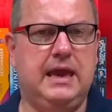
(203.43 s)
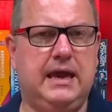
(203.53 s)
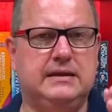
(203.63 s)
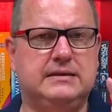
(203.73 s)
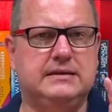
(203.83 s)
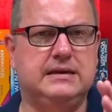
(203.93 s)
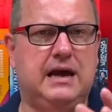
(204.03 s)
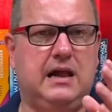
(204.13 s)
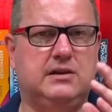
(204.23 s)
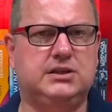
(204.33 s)
And
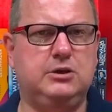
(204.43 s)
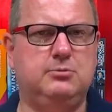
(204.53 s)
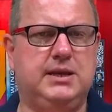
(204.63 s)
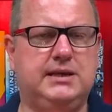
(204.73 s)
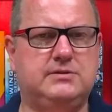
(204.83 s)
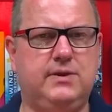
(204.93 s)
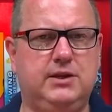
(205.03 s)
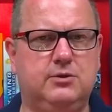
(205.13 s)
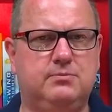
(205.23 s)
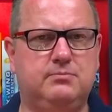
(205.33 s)
I'll see you in my next
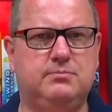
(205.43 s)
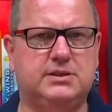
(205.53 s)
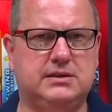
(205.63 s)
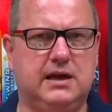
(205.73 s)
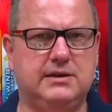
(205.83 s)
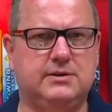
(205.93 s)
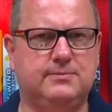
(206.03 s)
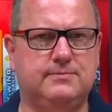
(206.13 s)
video. Bis gleich.